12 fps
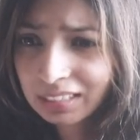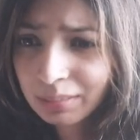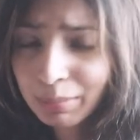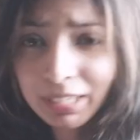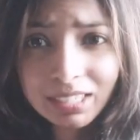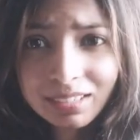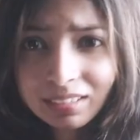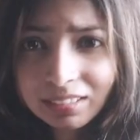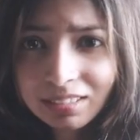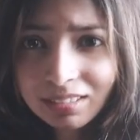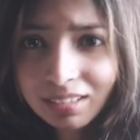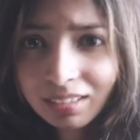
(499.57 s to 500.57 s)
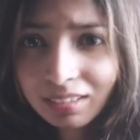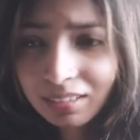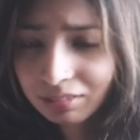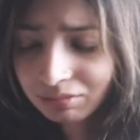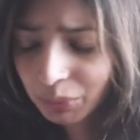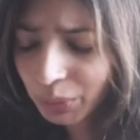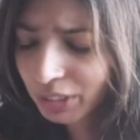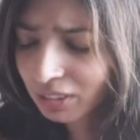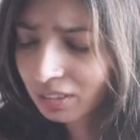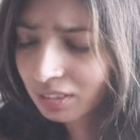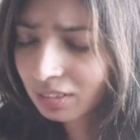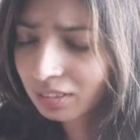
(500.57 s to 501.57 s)
materialistic, which
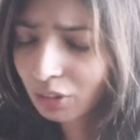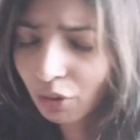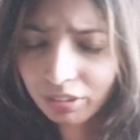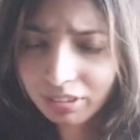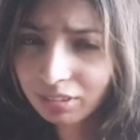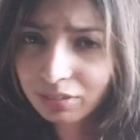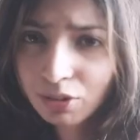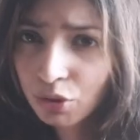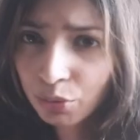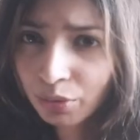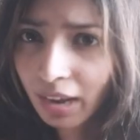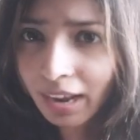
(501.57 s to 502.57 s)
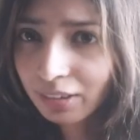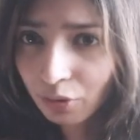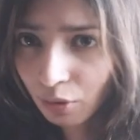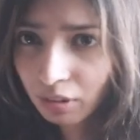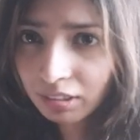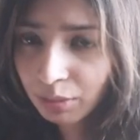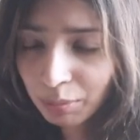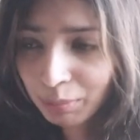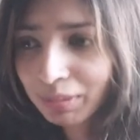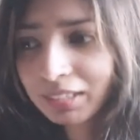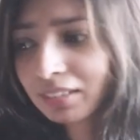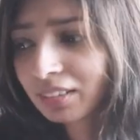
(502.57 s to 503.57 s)
is not true at all. The
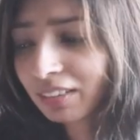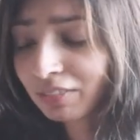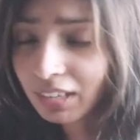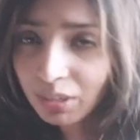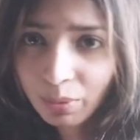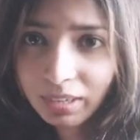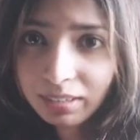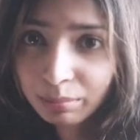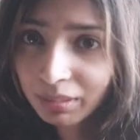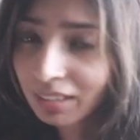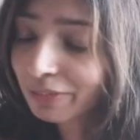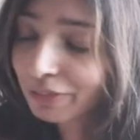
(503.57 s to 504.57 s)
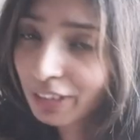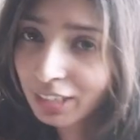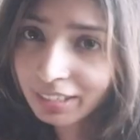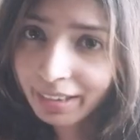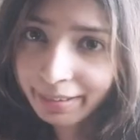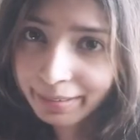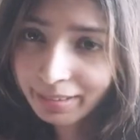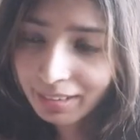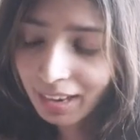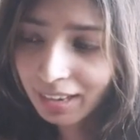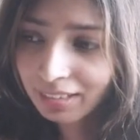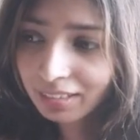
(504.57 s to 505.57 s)
people here are very welcoming and very kind
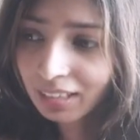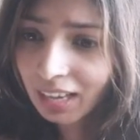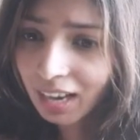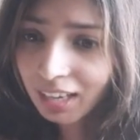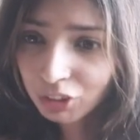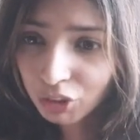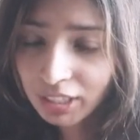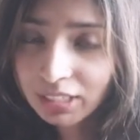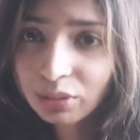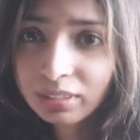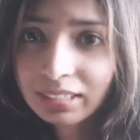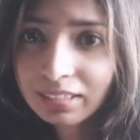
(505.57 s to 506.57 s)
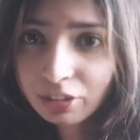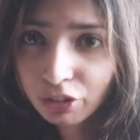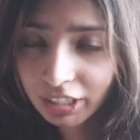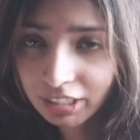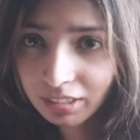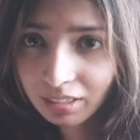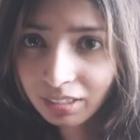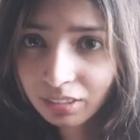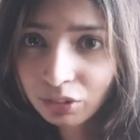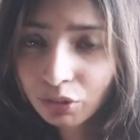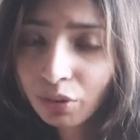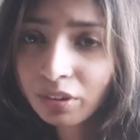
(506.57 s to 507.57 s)
and are genuinely interested
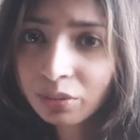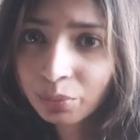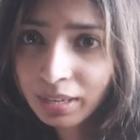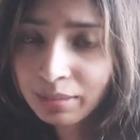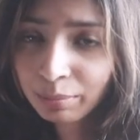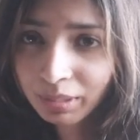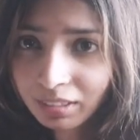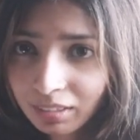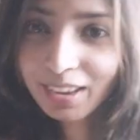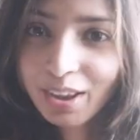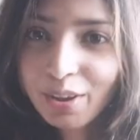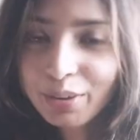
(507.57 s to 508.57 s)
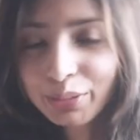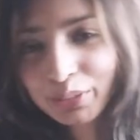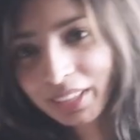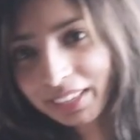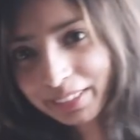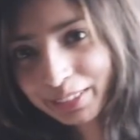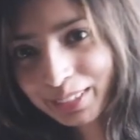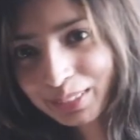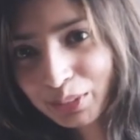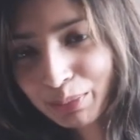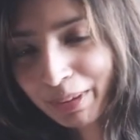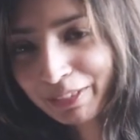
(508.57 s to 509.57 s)
in your well-being. So that
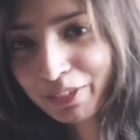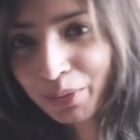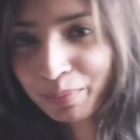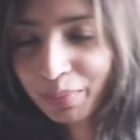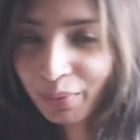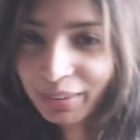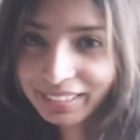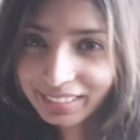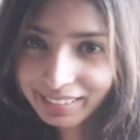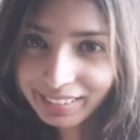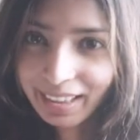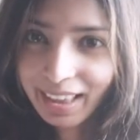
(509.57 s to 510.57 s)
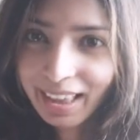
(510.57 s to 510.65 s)
concludes my 4 points,